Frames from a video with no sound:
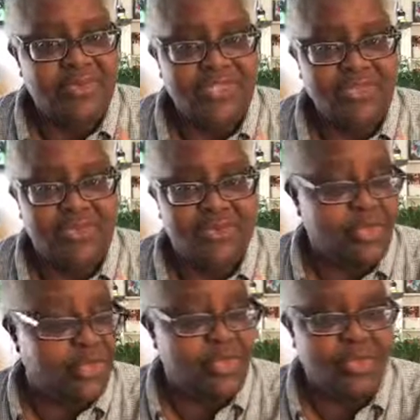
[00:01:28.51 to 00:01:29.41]
which is
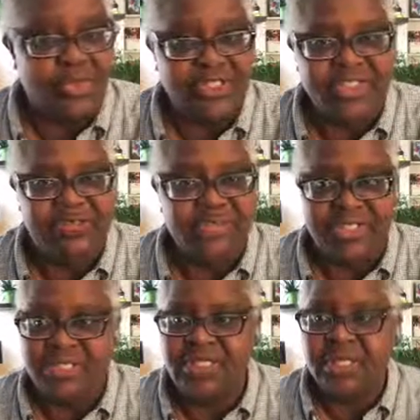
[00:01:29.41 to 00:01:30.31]
where you want to
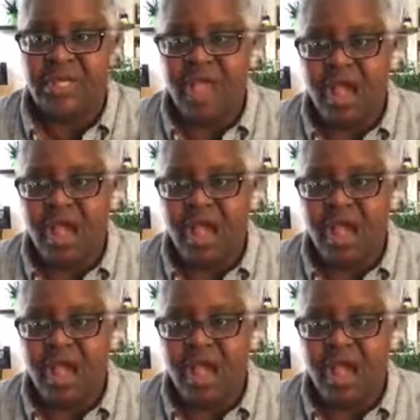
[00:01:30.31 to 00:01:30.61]
be.